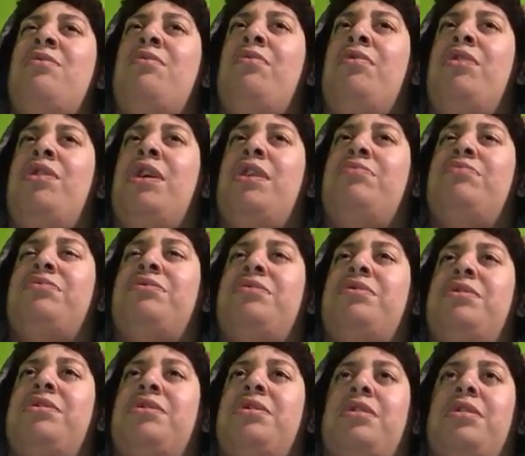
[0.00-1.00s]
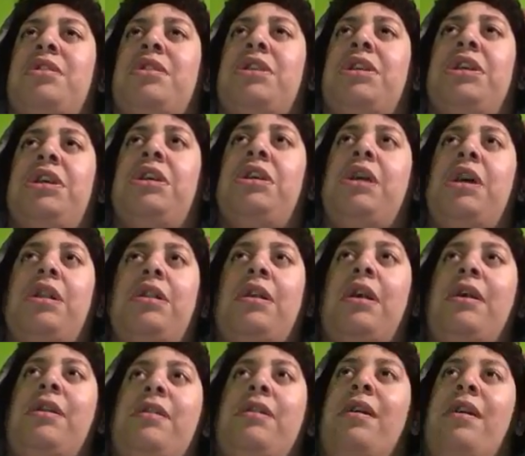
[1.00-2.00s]
when I was just a kid at
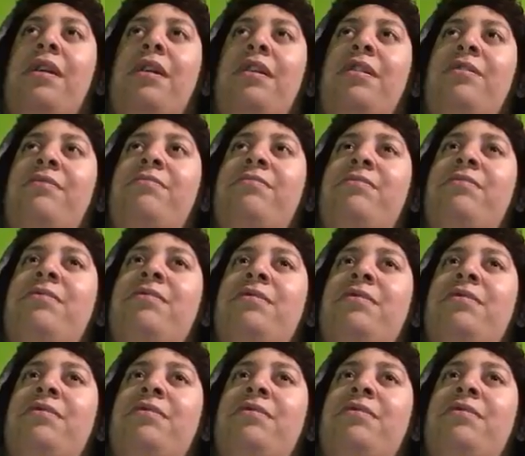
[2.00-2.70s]
that time.